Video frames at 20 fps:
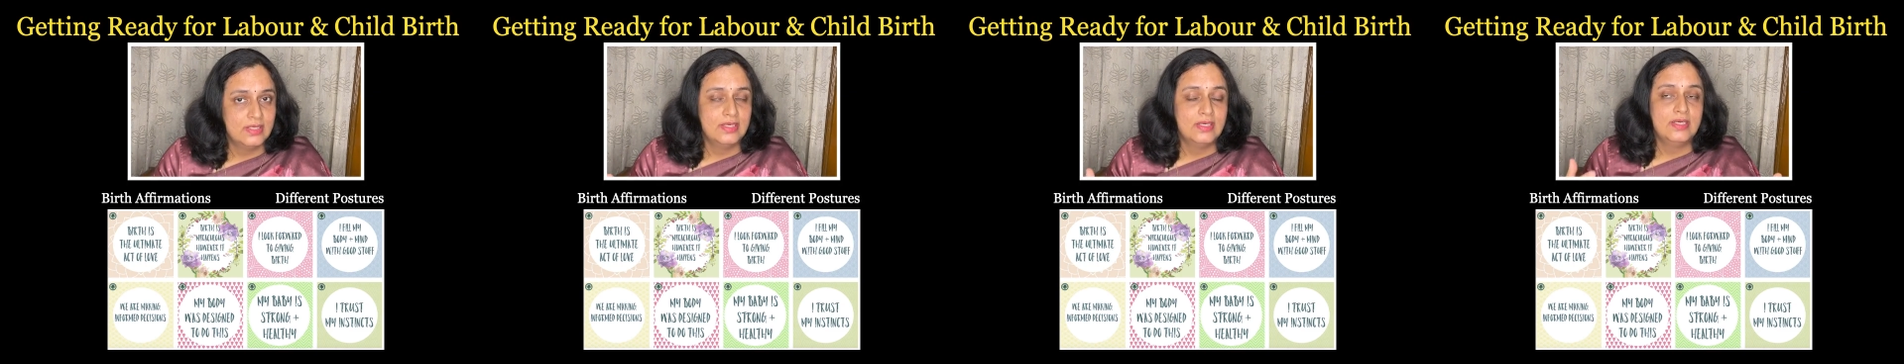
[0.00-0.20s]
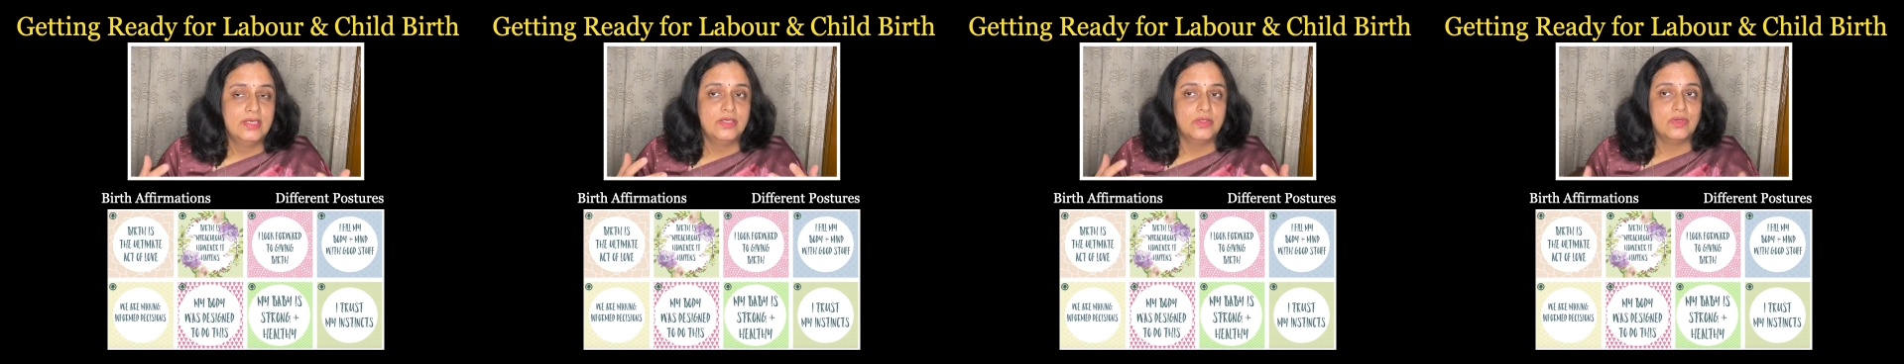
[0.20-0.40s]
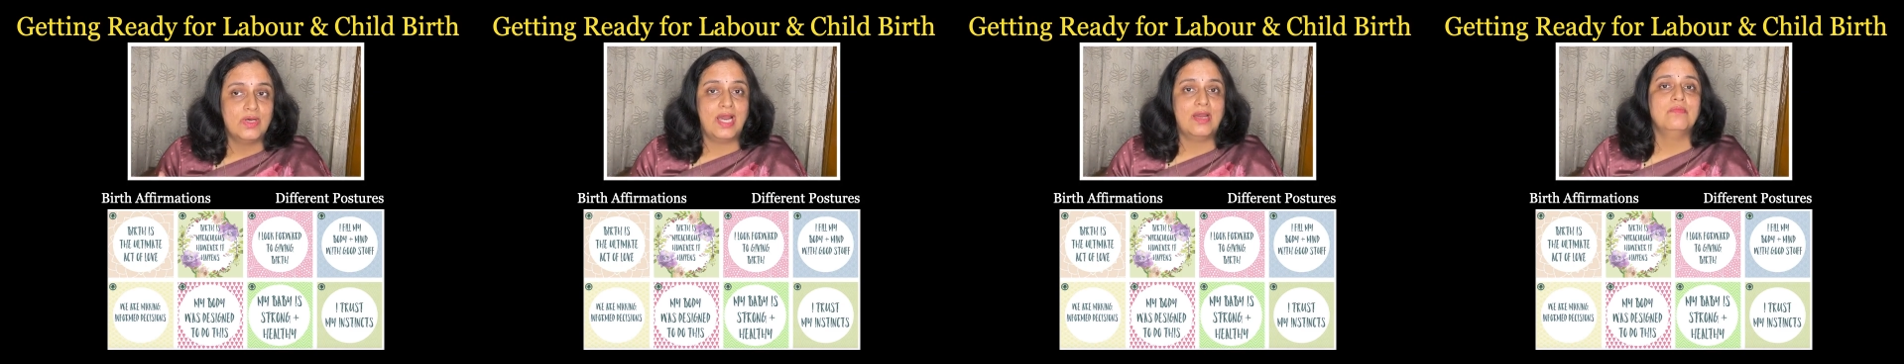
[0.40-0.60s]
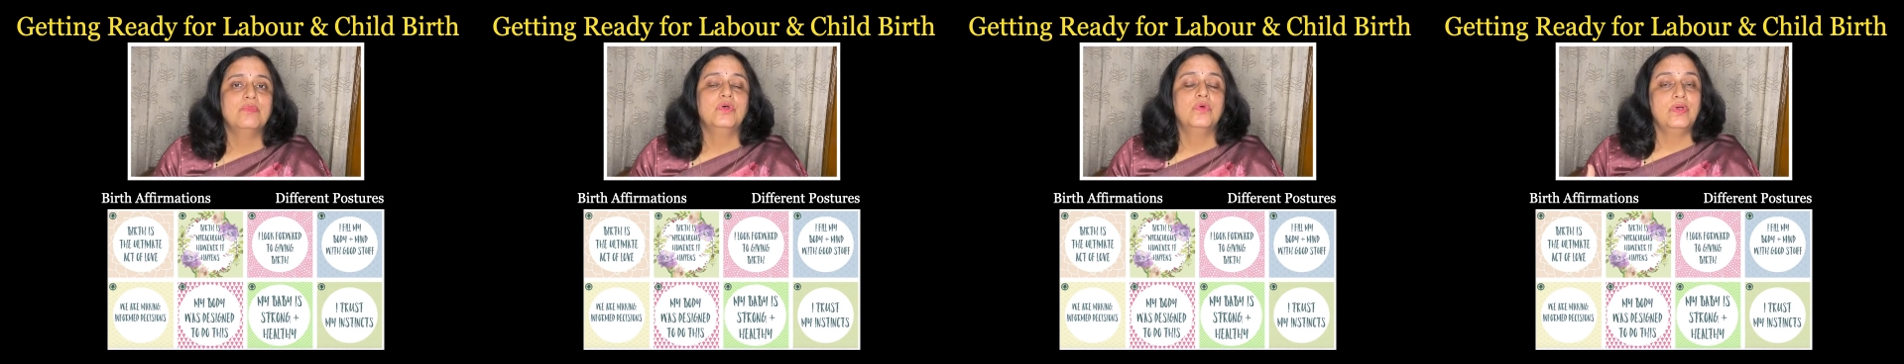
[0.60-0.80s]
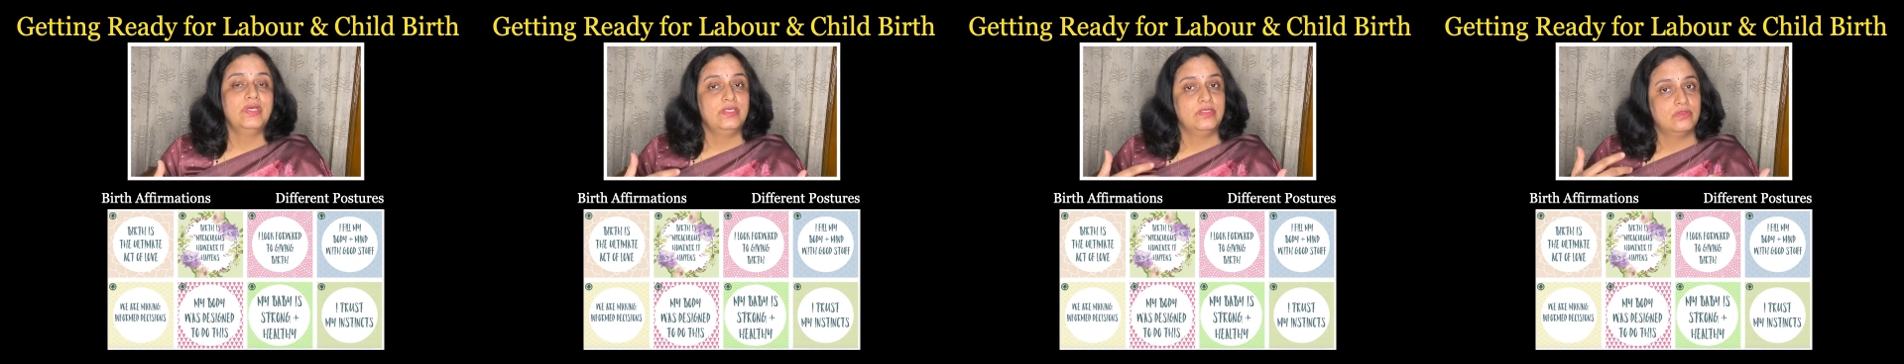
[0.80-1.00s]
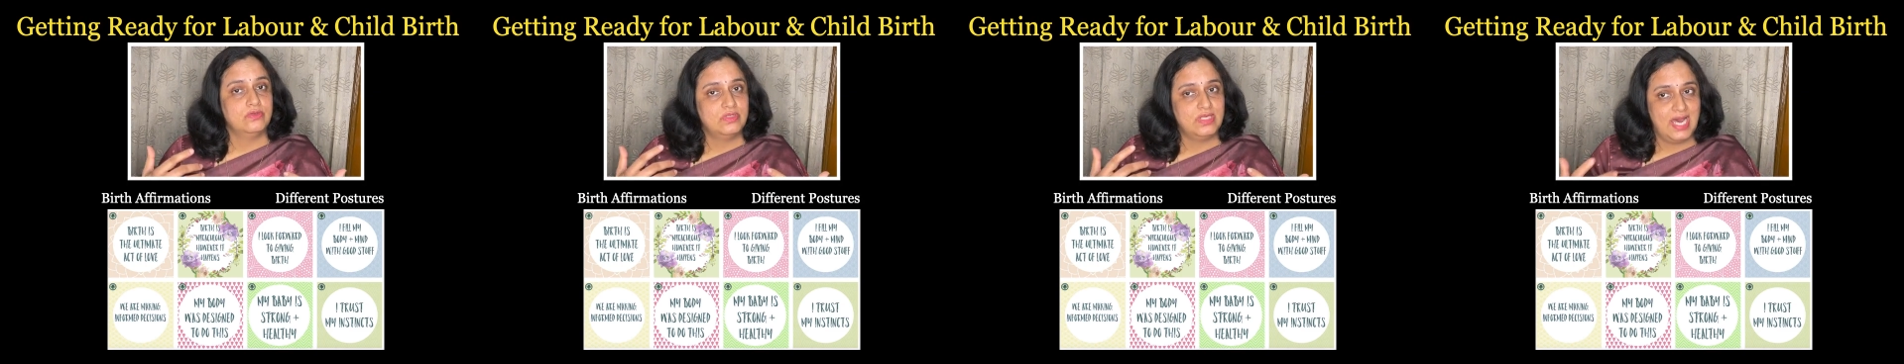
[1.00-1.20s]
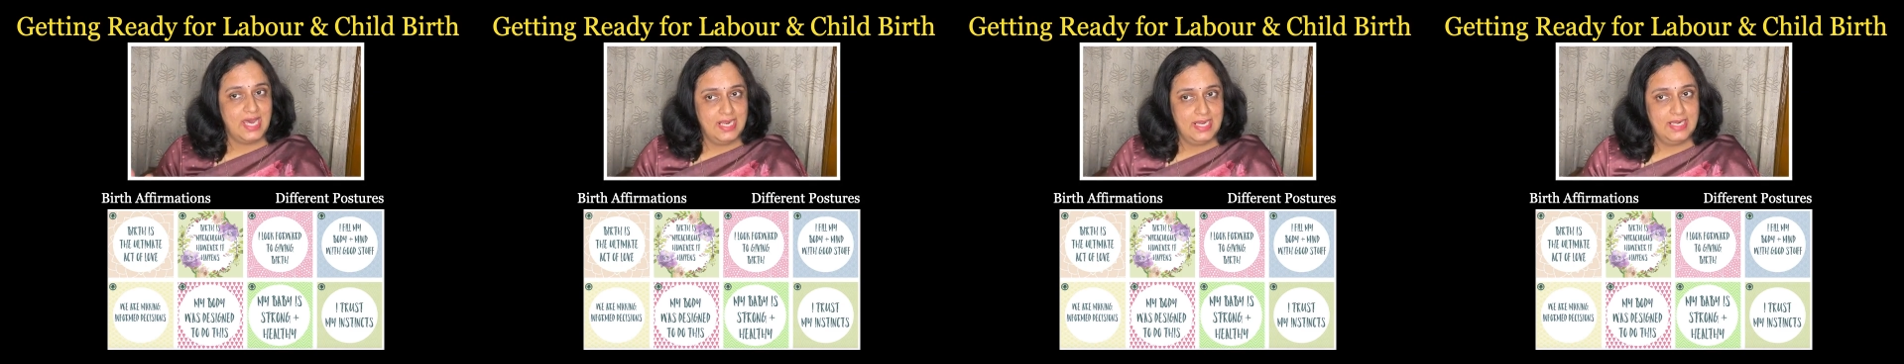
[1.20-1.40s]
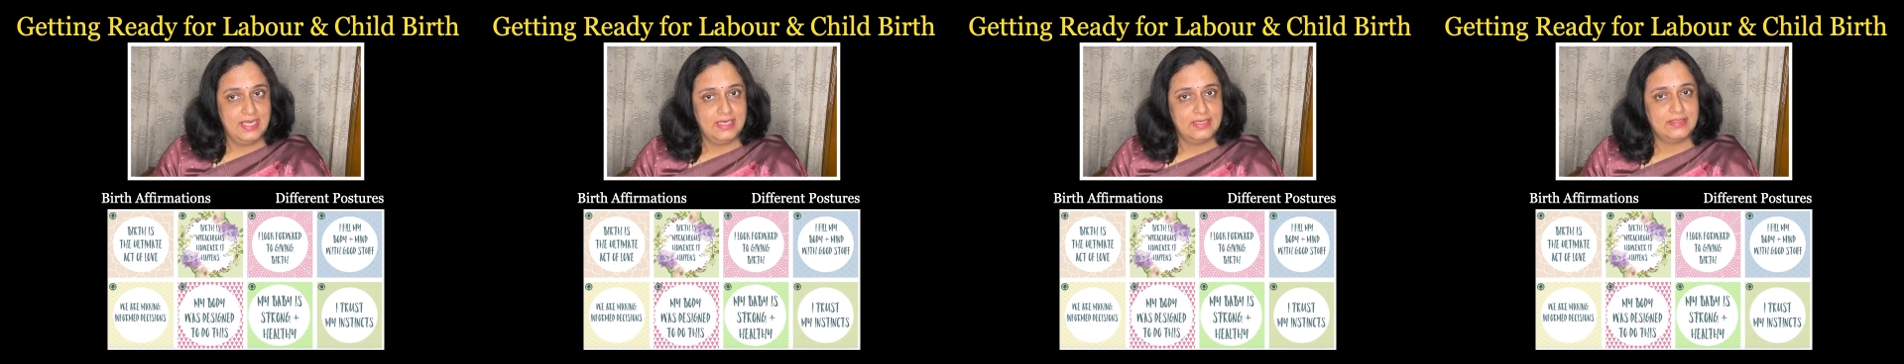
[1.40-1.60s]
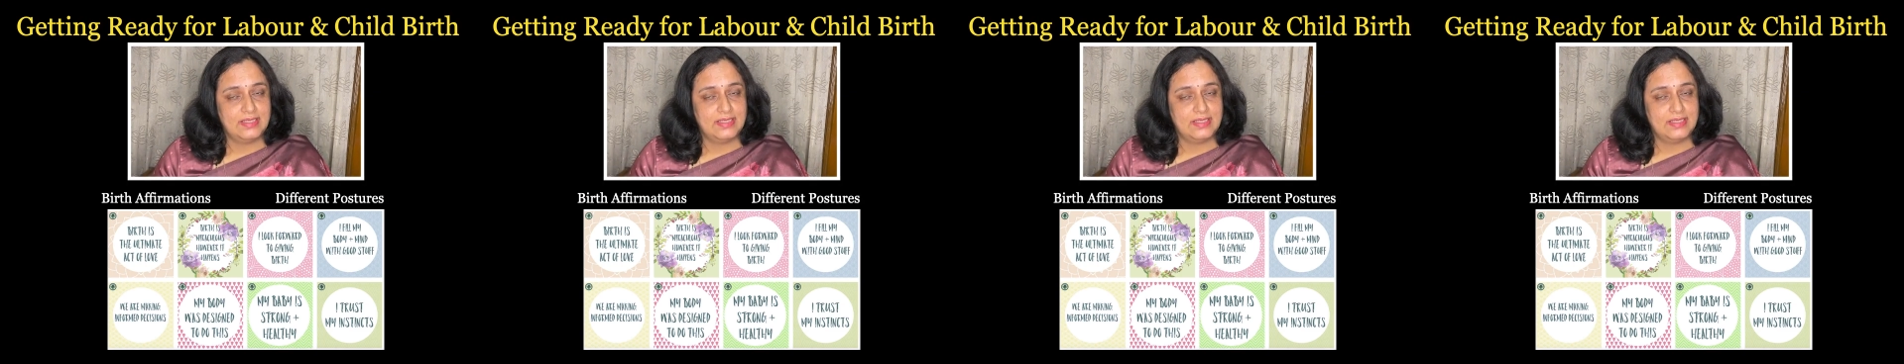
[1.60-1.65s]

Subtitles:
You know, I'm going to dilate.